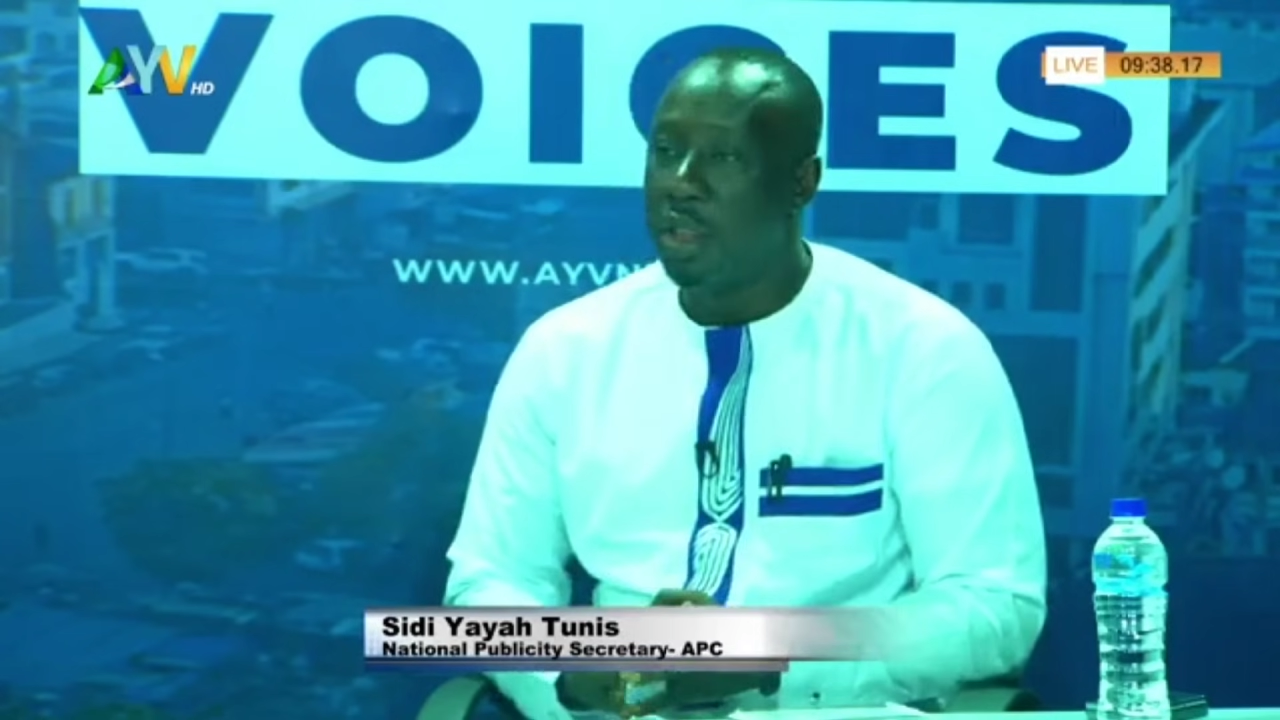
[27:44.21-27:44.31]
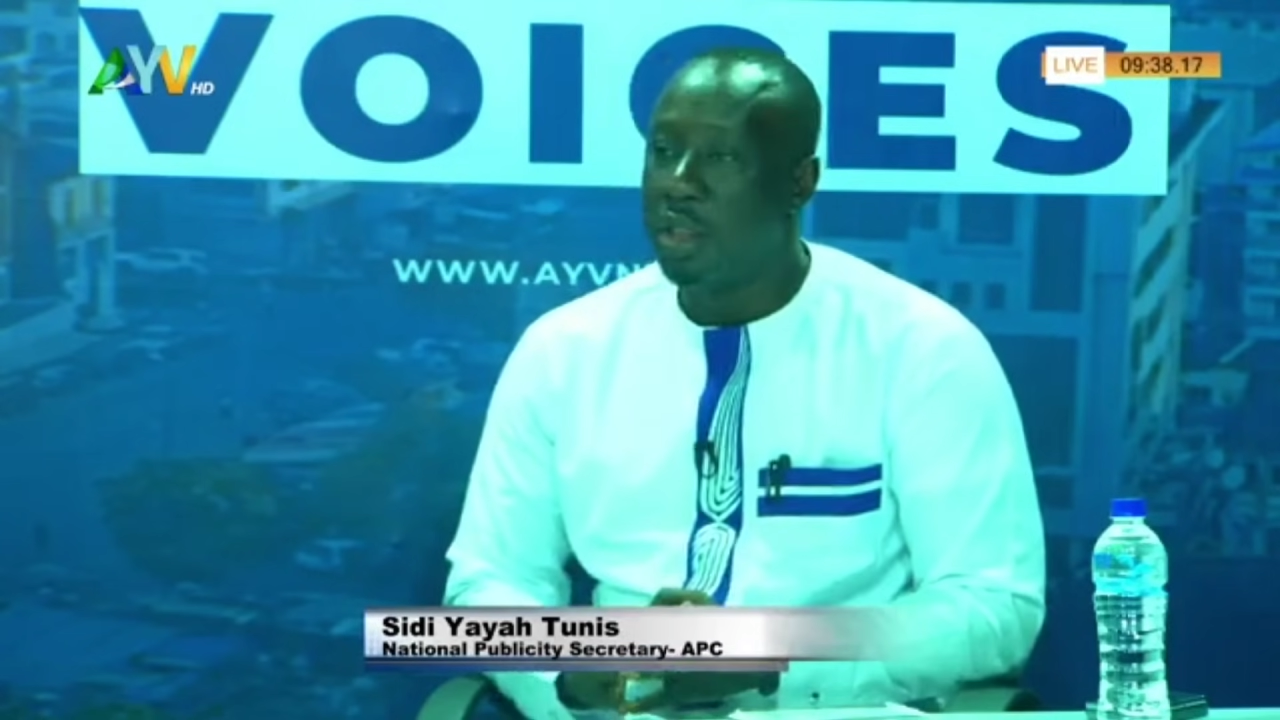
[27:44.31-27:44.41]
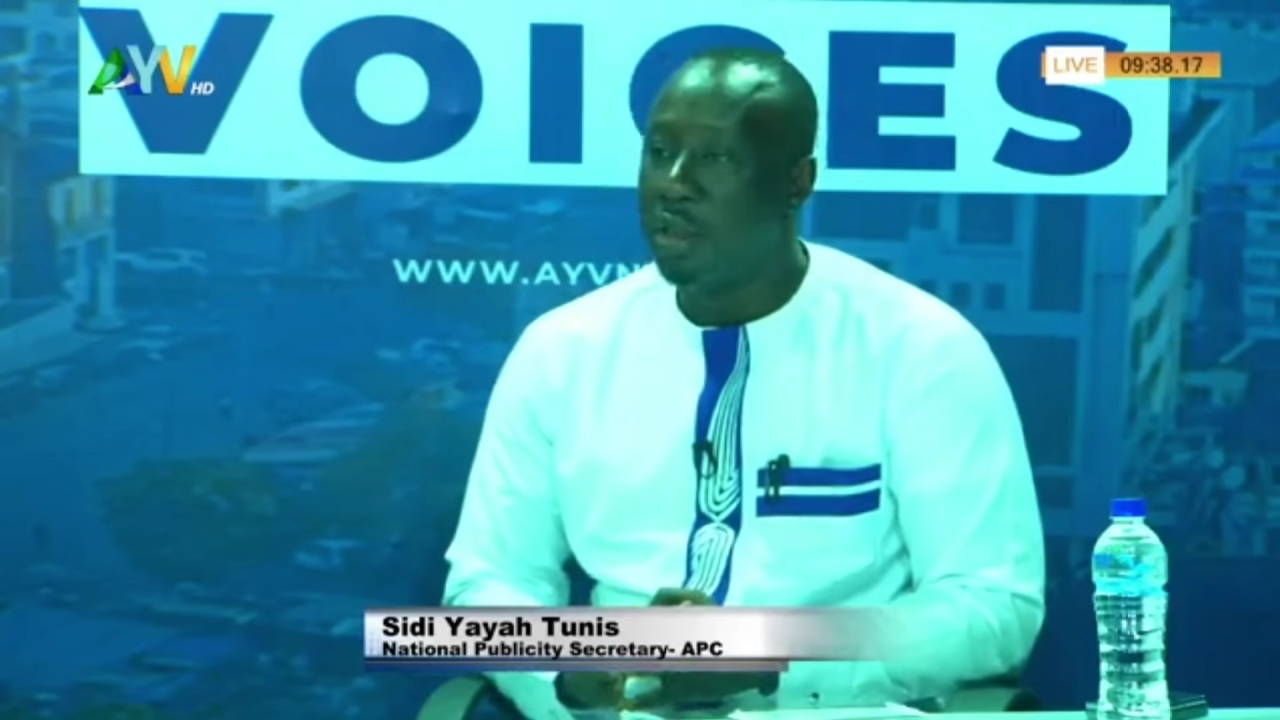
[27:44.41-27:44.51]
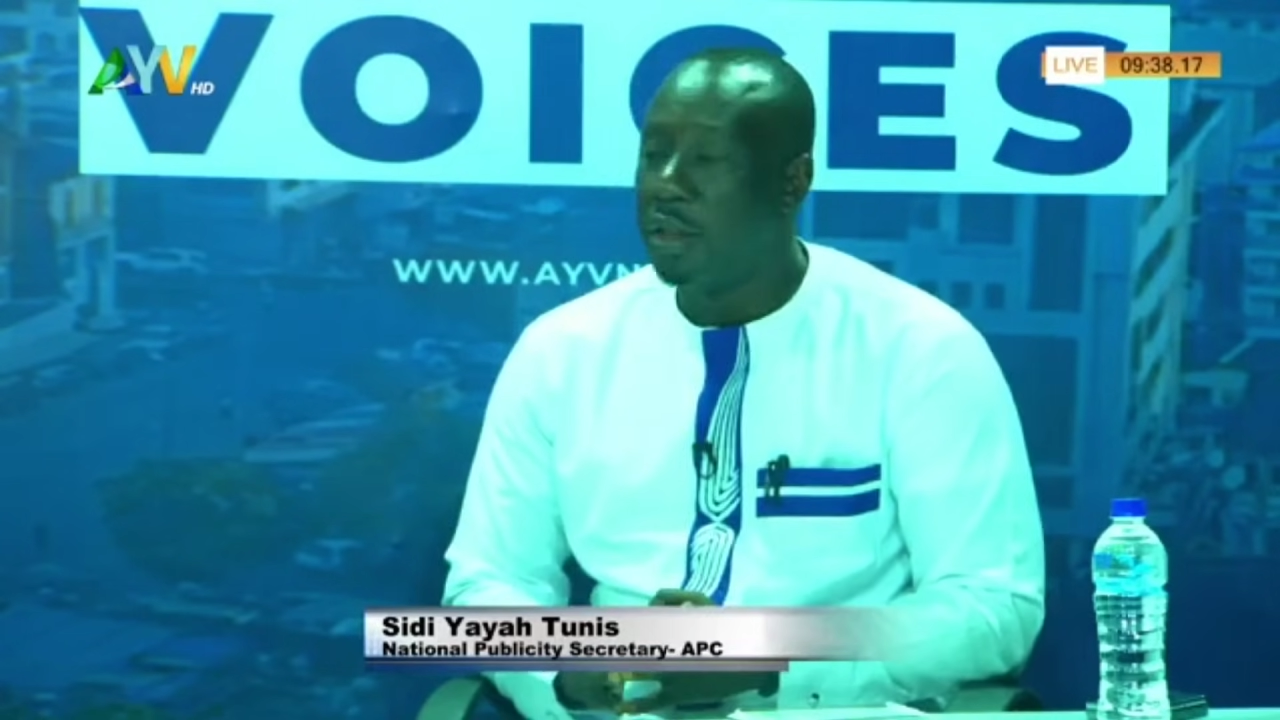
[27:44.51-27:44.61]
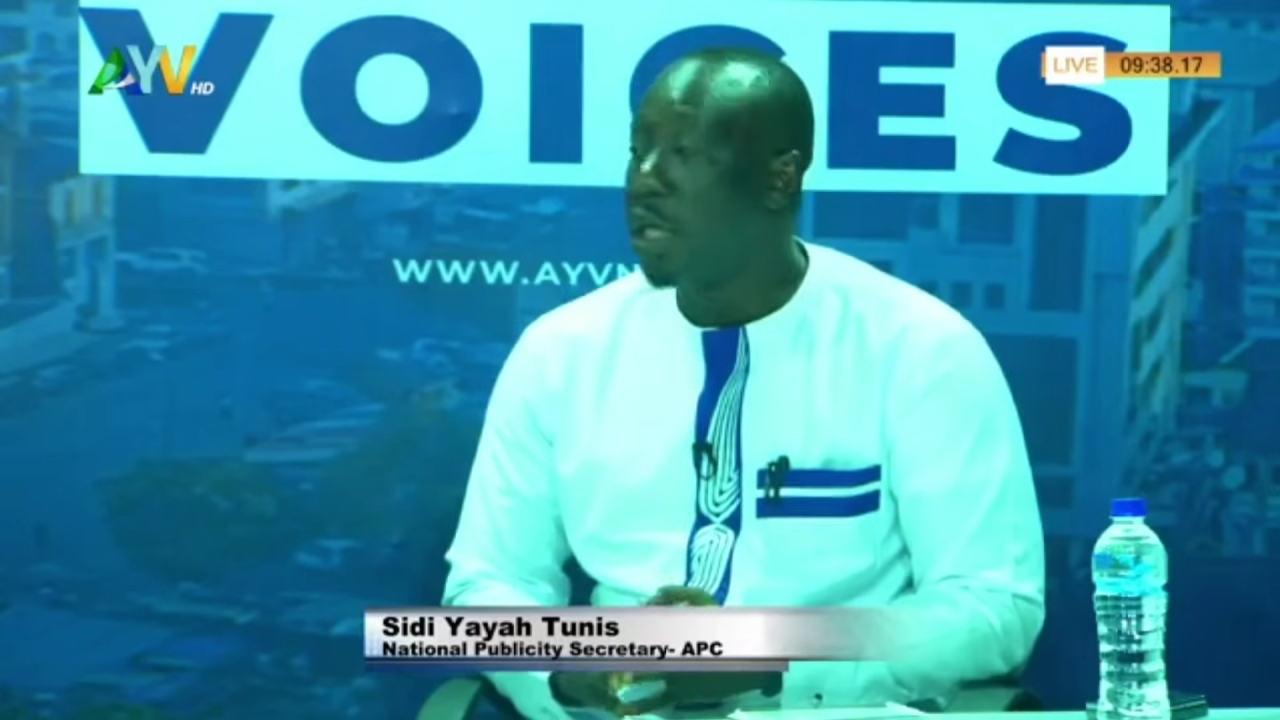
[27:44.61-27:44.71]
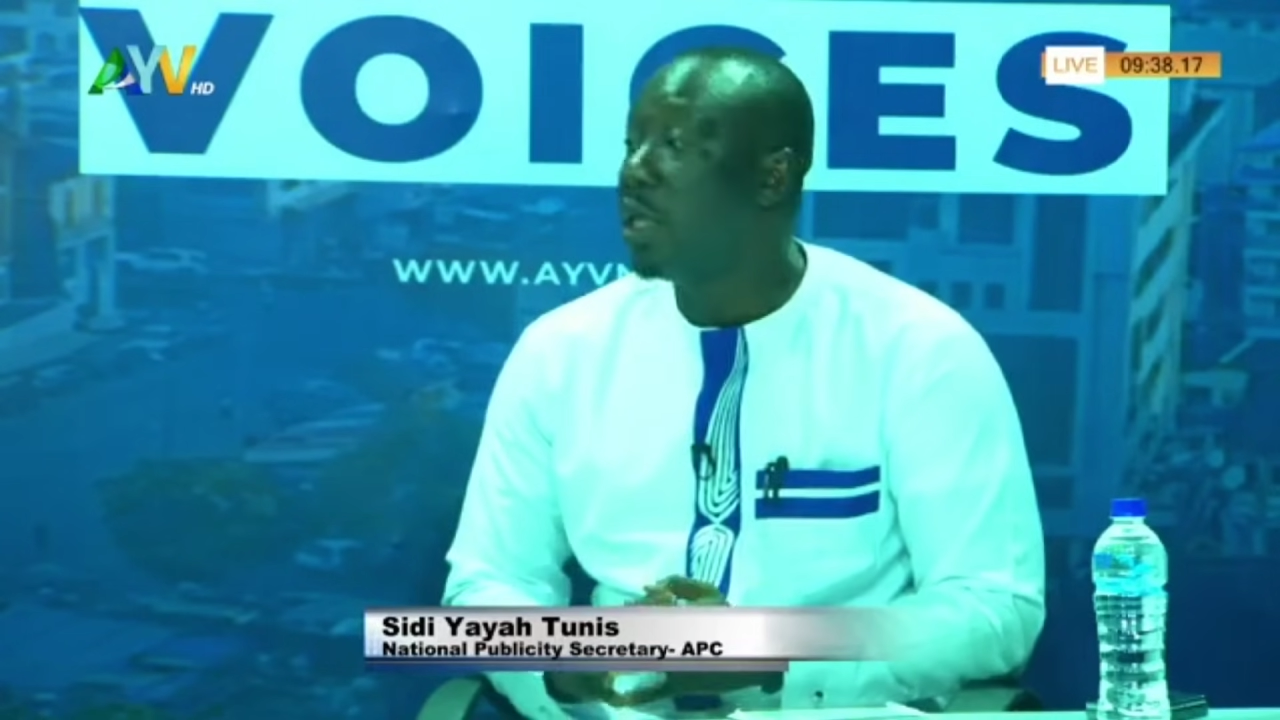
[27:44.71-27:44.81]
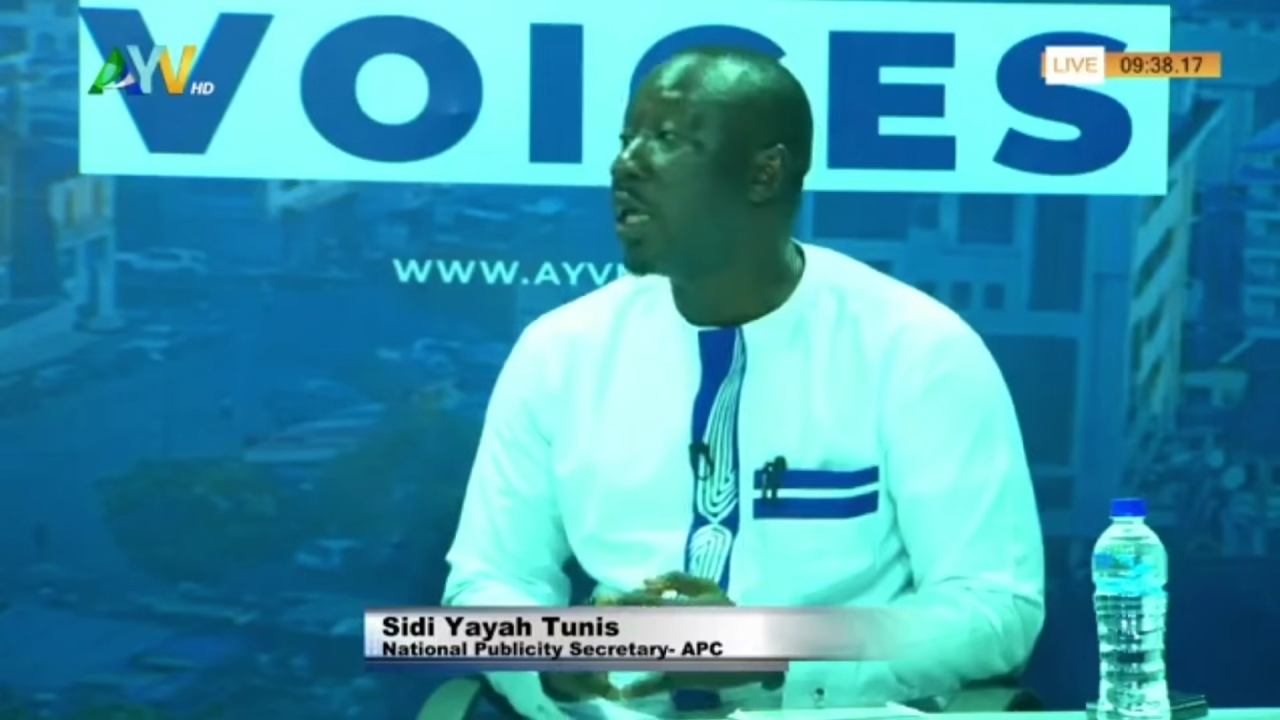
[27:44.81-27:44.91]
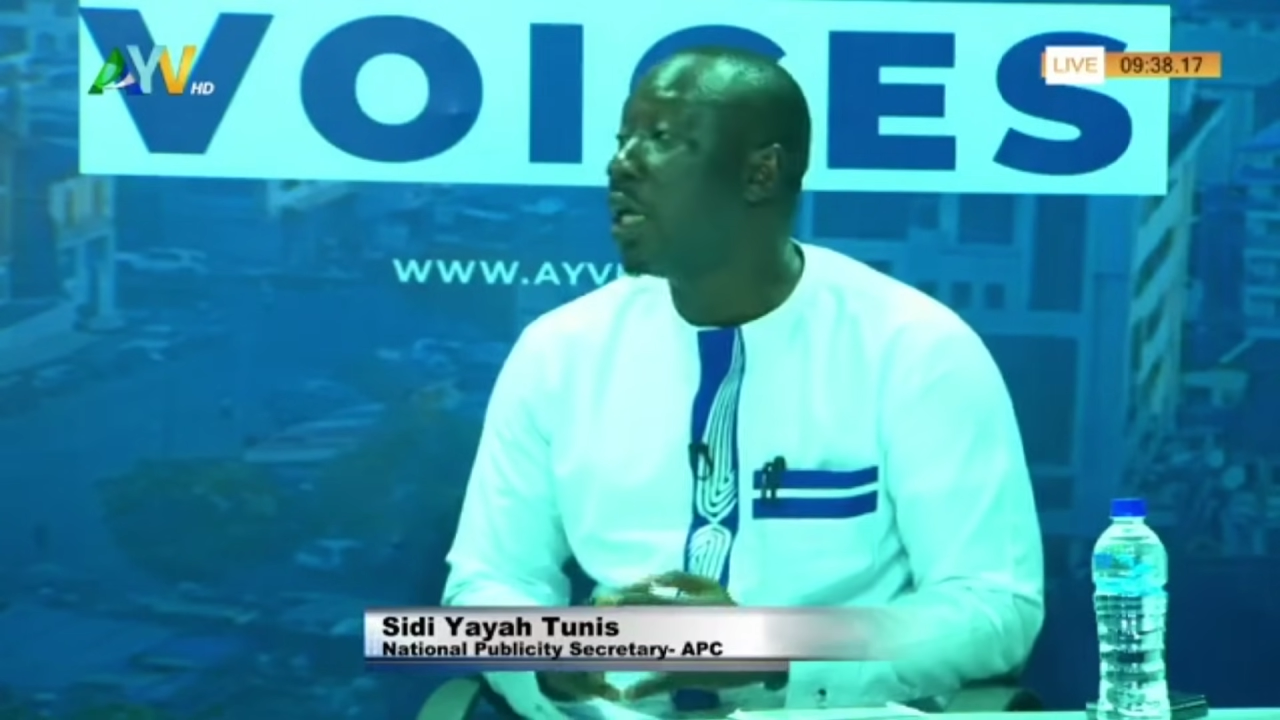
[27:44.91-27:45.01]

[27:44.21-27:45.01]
get them